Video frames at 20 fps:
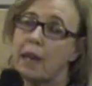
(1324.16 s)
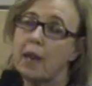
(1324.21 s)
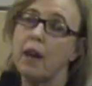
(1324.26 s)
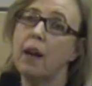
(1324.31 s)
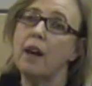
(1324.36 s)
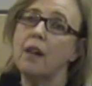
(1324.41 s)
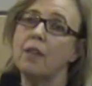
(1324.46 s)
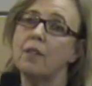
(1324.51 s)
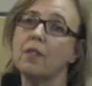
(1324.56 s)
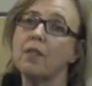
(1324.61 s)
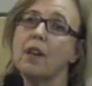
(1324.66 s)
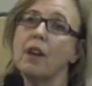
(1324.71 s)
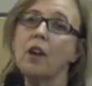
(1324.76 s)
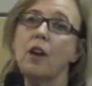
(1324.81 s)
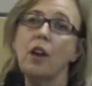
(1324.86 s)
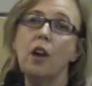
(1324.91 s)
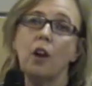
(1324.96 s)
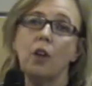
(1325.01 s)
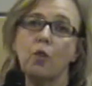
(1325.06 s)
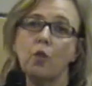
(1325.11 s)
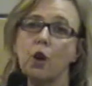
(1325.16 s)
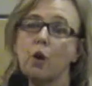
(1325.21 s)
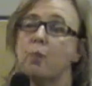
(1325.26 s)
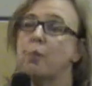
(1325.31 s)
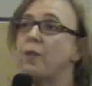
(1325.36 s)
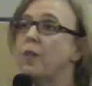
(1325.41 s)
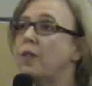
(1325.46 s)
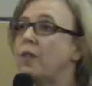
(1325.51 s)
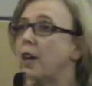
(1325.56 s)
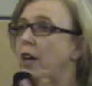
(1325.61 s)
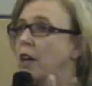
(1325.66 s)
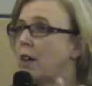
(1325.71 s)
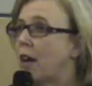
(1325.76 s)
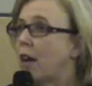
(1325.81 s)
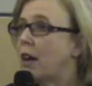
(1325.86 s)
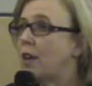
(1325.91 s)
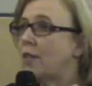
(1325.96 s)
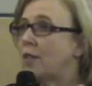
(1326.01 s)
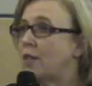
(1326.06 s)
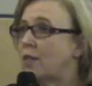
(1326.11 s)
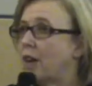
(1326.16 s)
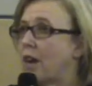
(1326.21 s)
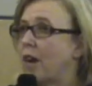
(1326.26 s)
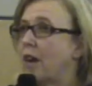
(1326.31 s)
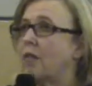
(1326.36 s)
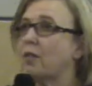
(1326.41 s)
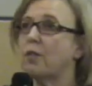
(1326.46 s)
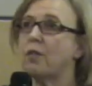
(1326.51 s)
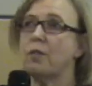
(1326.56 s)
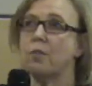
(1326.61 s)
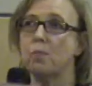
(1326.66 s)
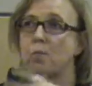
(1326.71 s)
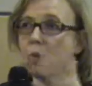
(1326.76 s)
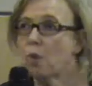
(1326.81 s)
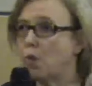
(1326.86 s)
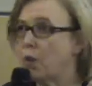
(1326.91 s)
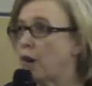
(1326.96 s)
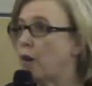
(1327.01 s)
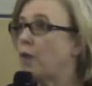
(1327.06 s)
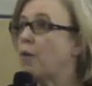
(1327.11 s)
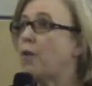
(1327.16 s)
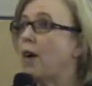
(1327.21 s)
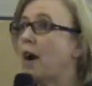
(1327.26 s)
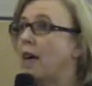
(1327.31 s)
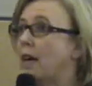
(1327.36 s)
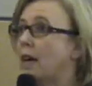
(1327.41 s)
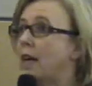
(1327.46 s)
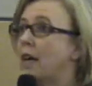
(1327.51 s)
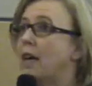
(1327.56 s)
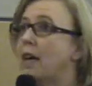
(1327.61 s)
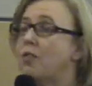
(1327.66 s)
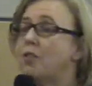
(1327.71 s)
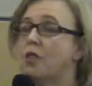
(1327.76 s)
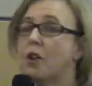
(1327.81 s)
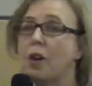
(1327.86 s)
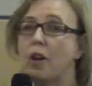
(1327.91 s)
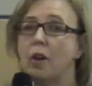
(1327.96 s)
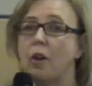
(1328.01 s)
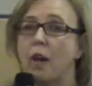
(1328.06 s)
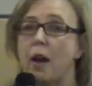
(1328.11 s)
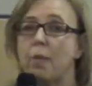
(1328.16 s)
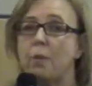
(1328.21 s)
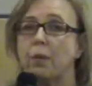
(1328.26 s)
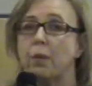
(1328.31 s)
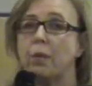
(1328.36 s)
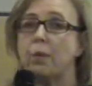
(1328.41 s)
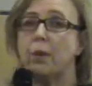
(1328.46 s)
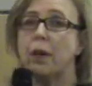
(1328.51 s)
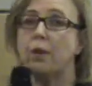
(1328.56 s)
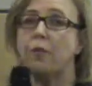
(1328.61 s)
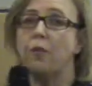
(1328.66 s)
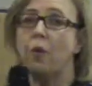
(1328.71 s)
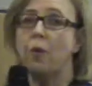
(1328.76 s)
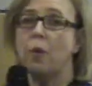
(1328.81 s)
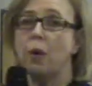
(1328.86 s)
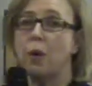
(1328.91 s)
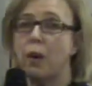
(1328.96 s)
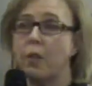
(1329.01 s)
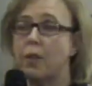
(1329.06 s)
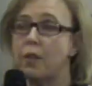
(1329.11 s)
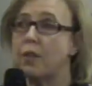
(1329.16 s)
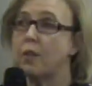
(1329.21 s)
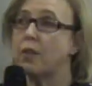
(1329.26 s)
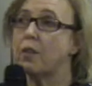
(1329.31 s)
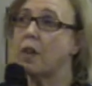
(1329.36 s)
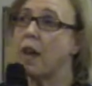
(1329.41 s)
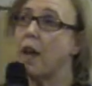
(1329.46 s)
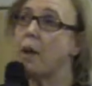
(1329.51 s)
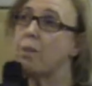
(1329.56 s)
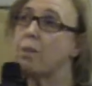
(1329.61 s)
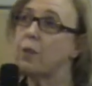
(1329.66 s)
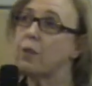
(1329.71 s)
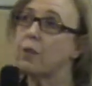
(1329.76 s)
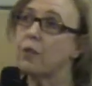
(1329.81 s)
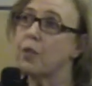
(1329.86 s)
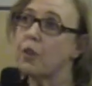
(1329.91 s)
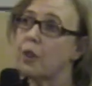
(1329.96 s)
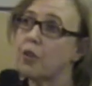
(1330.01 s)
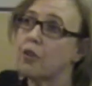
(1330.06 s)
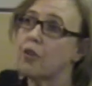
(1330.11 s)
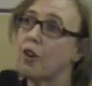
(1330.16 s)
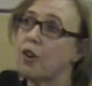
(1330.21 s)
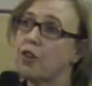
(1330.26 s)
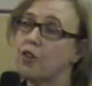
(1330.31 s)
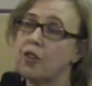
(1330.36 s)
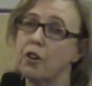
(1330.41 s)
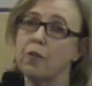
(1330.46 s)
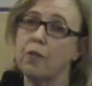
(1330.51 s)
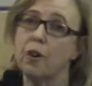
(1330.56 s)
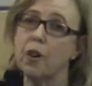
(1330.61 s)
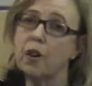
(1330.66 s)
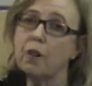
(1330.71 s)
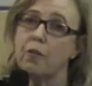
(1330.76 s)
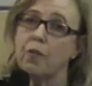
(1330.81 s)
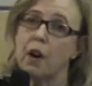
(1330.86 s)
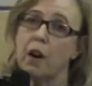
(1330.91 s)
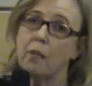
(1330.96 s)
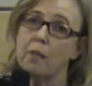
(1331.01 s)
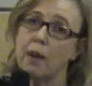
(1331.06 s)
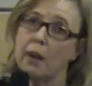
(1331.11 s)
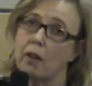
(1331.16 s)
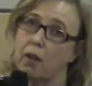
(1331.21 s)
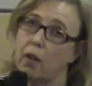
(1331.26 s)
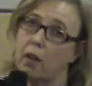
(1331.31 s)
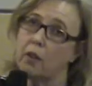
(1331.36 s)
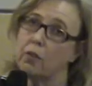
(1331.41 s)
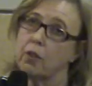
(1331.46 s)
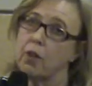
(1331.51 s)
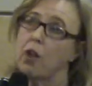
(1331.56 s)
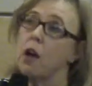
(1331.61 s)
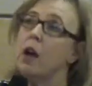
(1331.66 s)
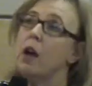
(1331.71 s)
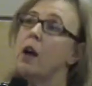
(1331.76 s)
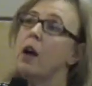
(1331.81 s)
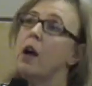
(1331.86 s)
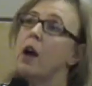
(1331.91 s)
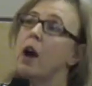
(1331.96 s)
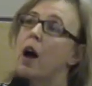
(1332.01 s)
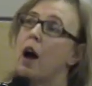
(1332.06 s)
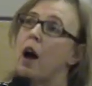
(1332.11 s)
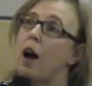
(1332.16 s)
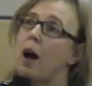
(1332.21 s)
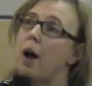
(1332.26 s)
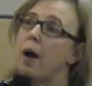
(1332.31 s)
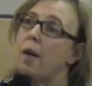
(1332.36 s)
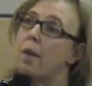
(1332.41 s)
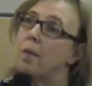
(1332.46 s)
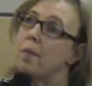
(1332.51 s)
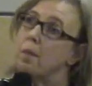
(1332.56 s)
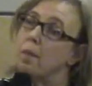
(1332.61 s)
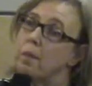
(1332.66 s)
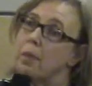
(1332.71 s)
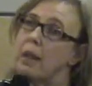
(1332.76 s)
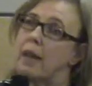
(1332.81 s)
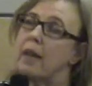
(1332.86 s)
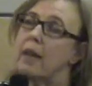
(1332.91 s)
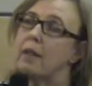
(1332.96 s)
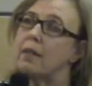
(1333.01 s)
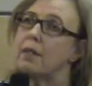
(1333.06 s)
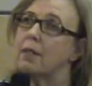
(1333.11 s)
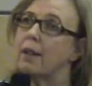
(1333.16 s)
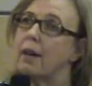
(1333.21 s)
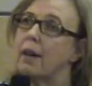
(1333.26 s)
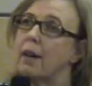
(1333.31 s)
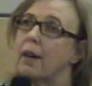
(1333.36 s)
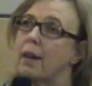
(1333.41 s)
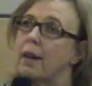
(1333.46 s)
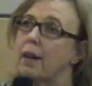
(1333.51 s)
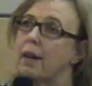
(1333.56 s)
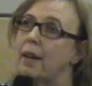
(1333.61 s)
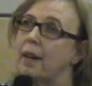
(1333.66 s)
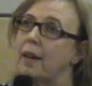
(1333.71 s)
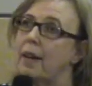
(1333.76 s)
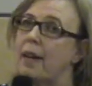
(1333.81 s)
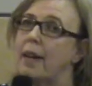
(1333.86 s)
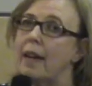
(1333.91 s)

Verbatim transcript: because groups in the United States that are fighting Keystone are able to bring forward all these examples of the destruction of our environmentalists. Uh, it, uh, it,